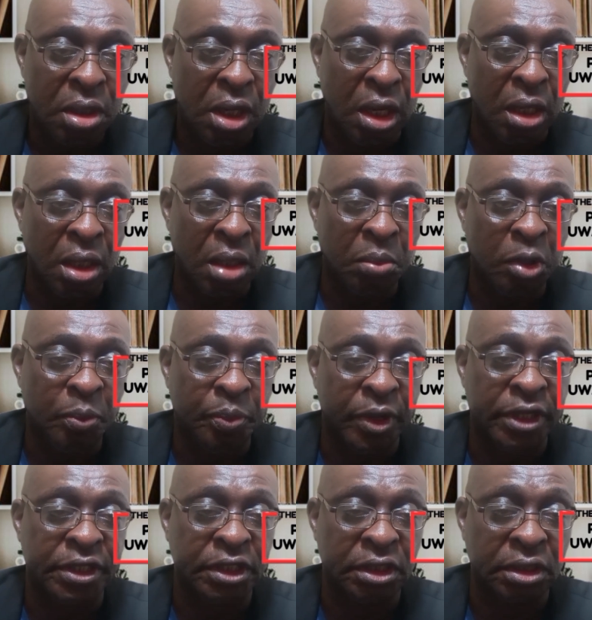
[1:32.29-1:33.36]
and Labour
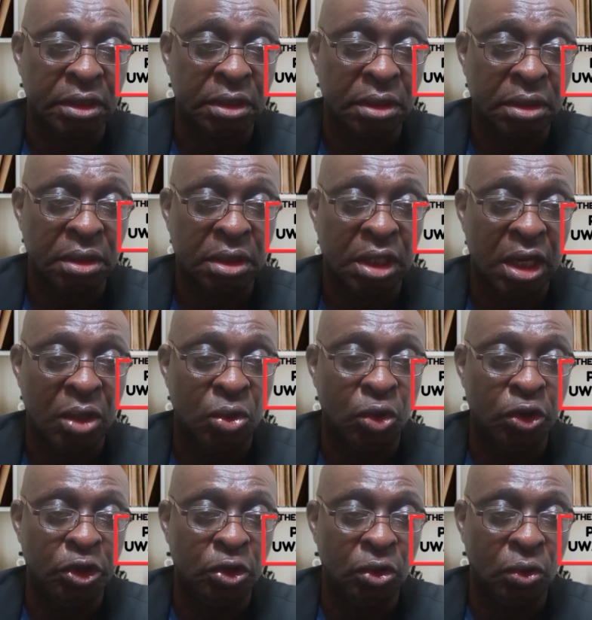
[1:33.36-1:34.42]
Party, they are
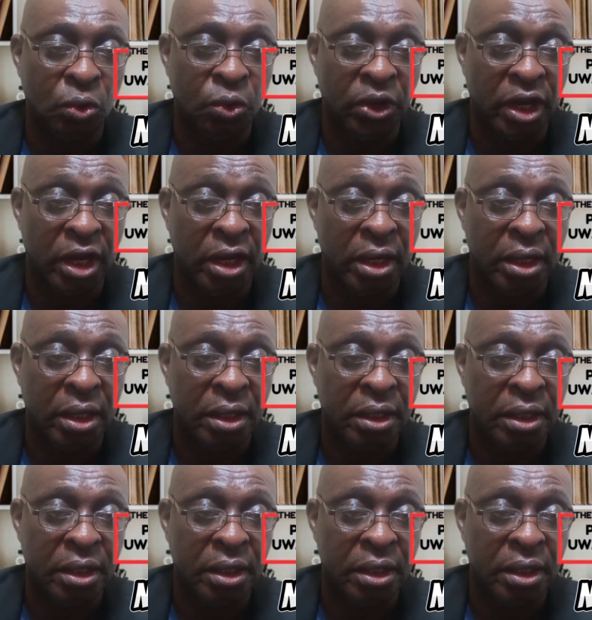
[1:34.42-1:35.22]
going nowhere,